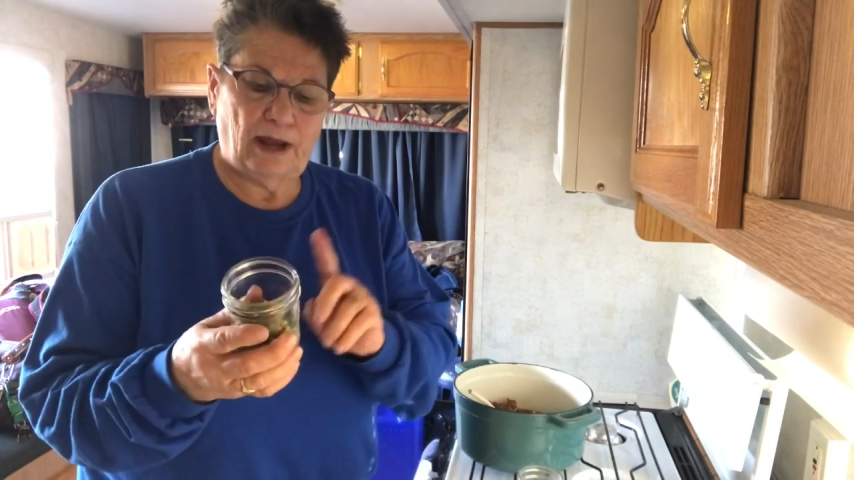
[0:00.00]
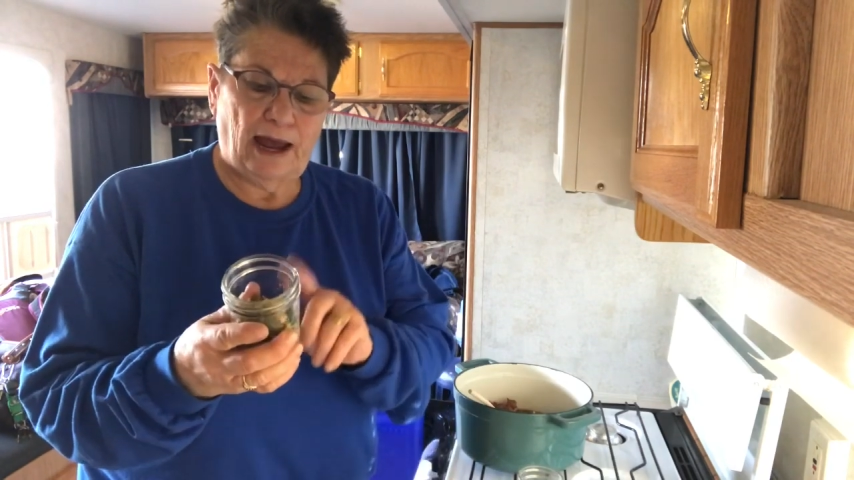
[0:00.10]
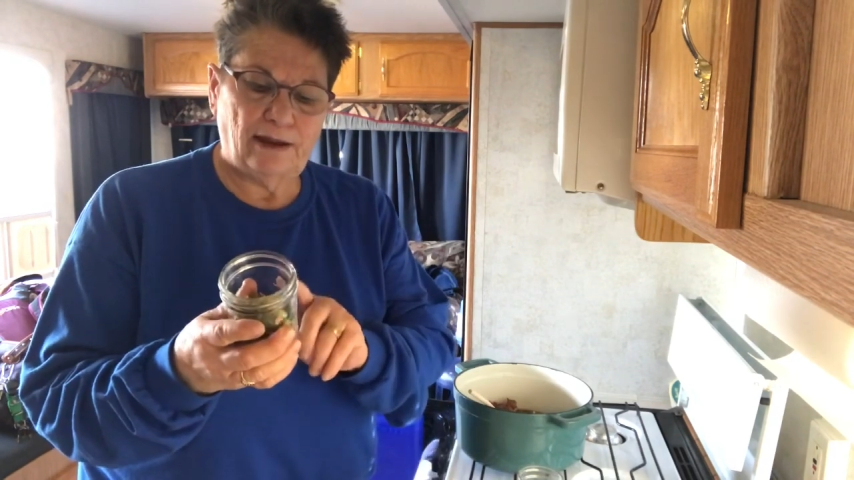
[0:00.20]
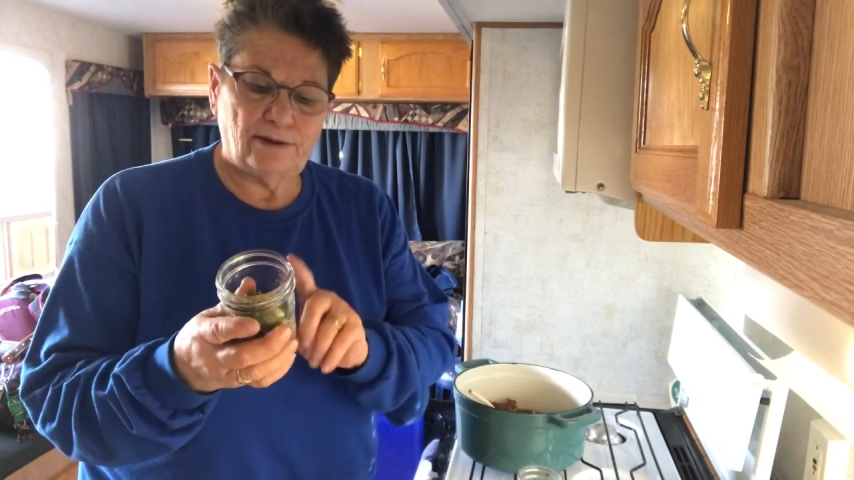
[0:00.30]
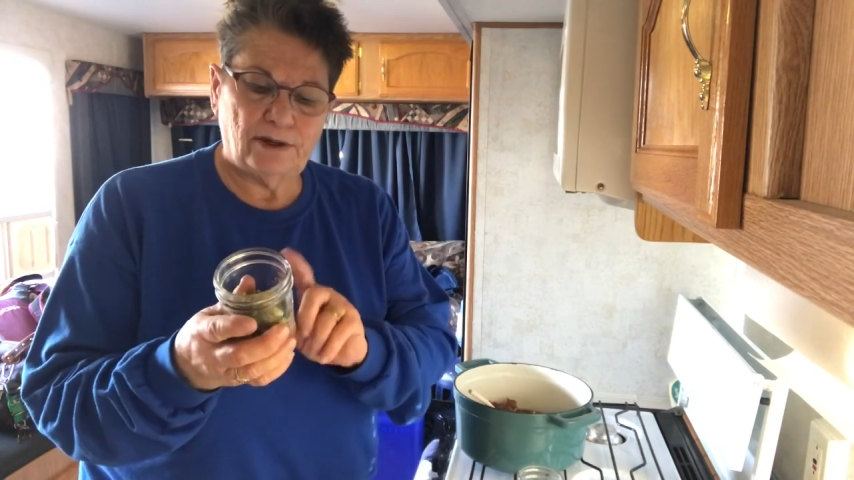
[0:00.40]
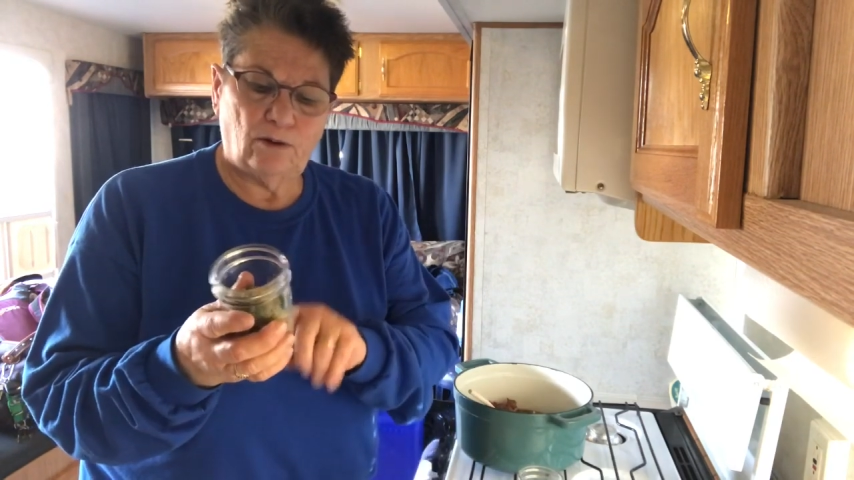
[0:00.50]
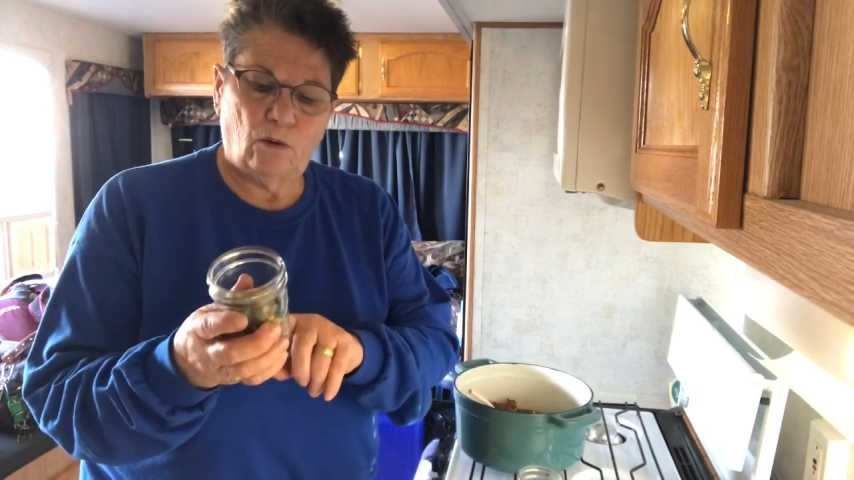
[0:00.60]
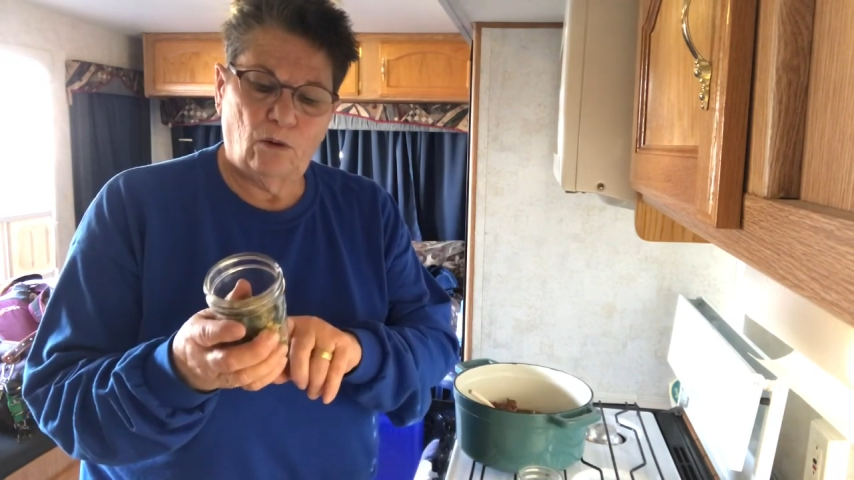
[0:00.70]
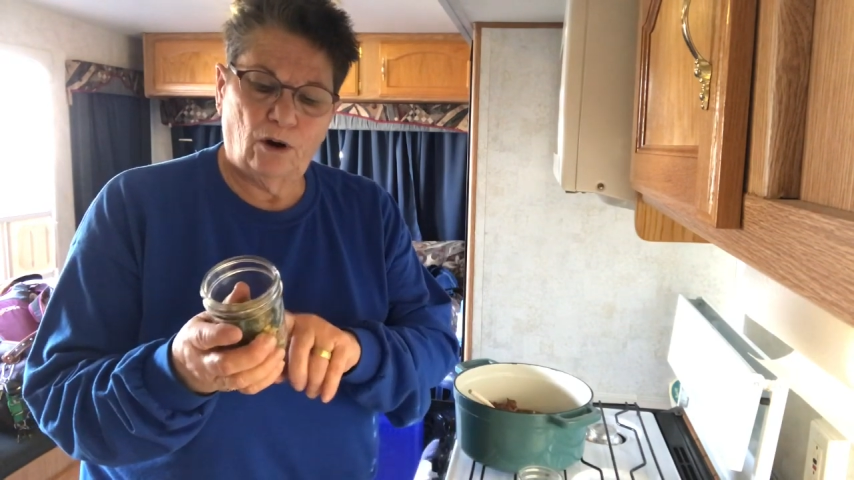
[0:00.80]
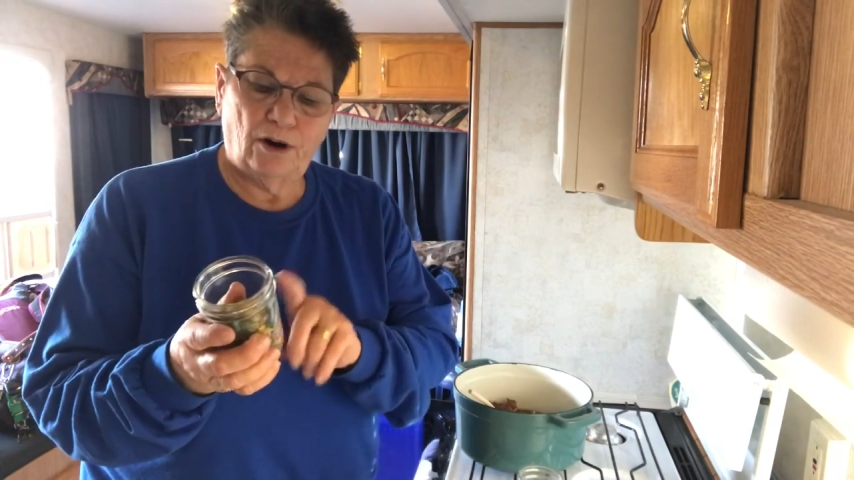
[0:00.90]
has
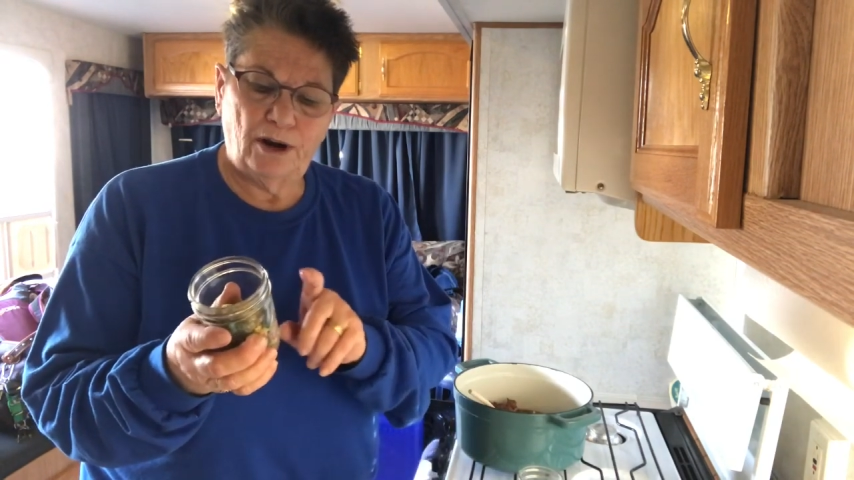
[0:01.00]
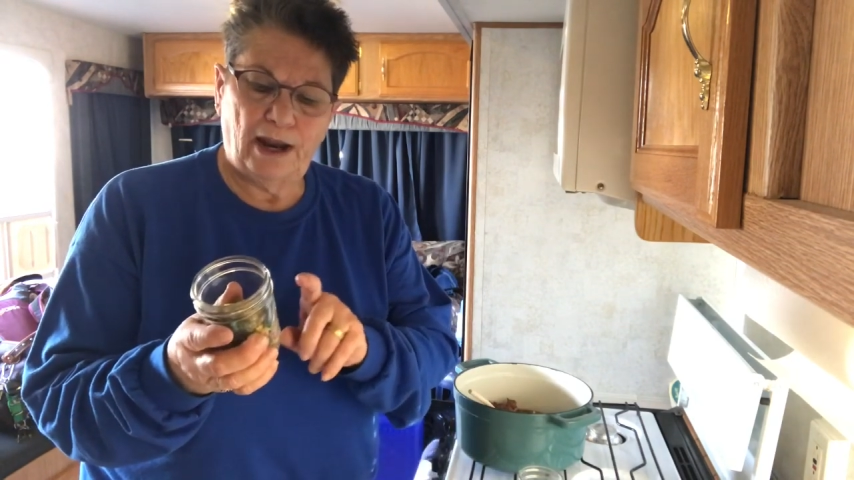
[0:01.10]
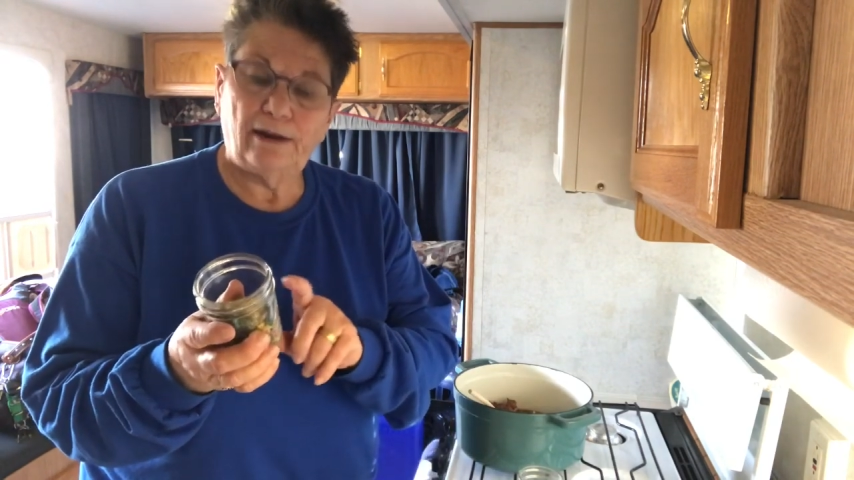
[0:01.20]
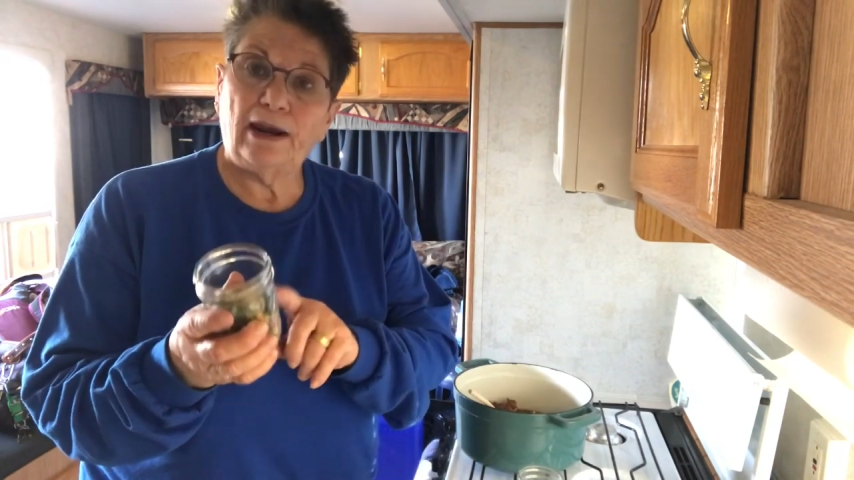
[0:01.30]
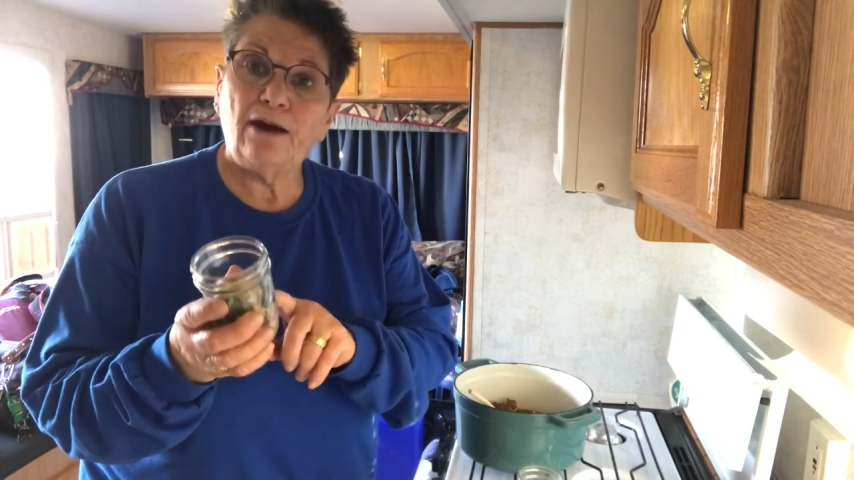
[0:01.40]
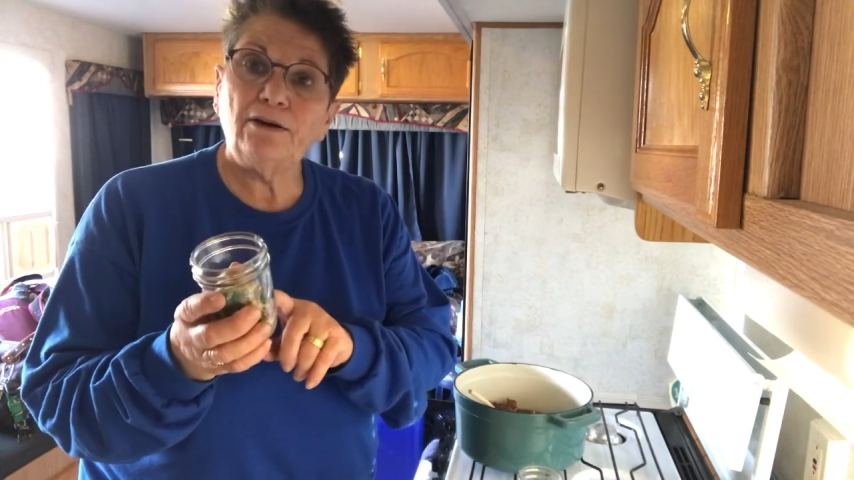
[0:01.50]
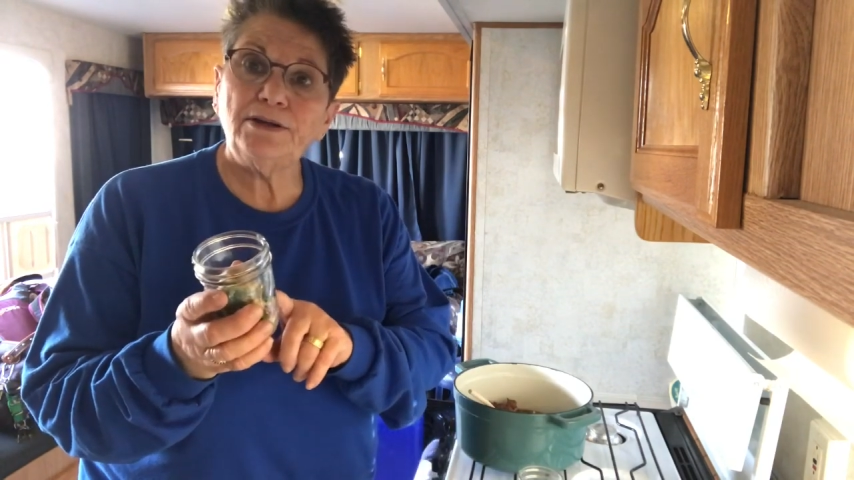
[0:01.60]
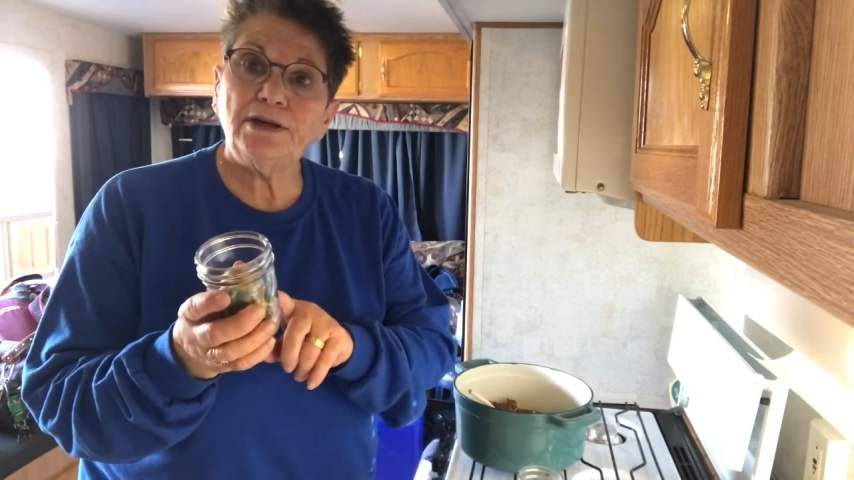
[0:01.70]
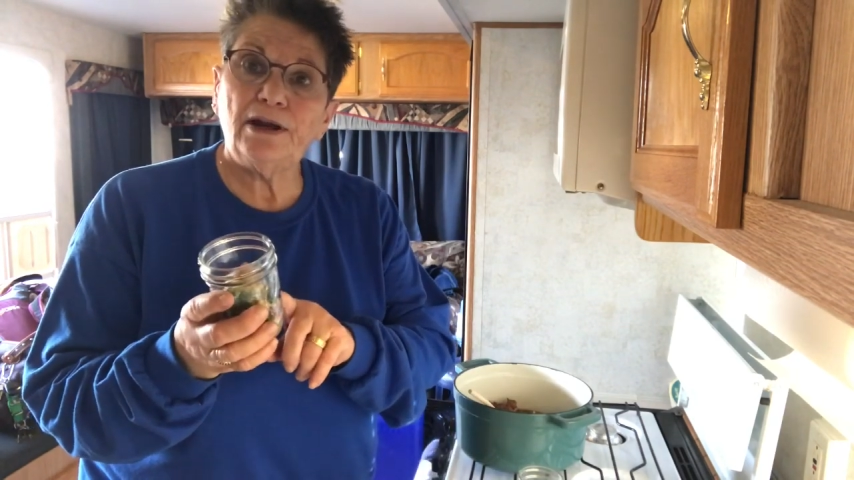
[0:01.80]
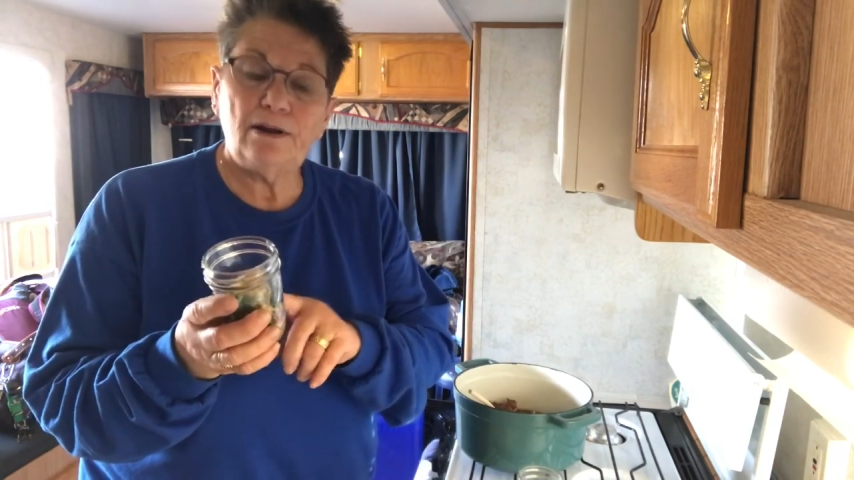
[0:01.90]
corn and
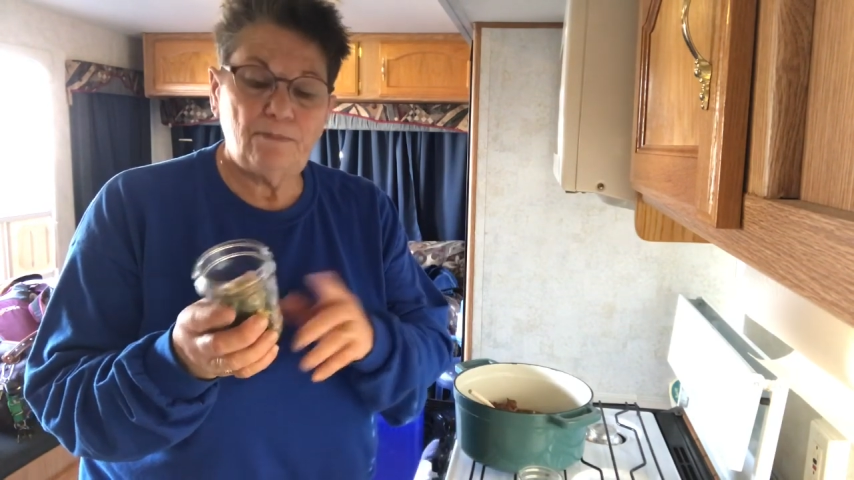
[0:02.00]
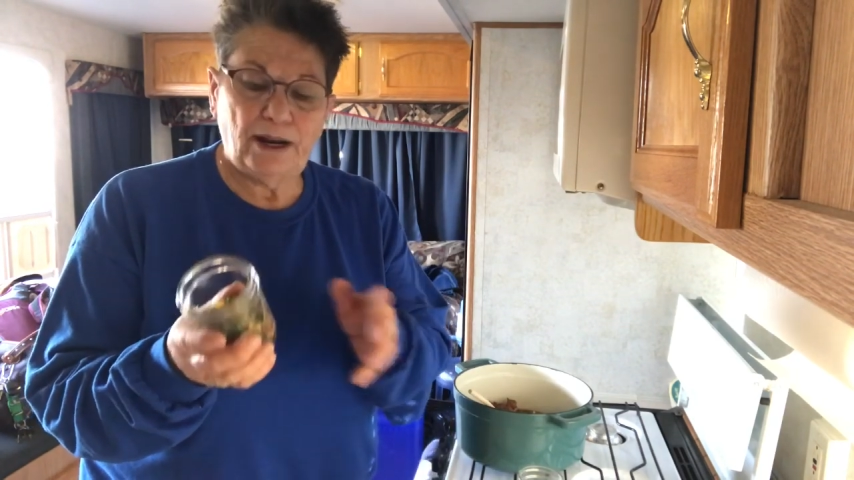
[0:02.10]
carrots in it,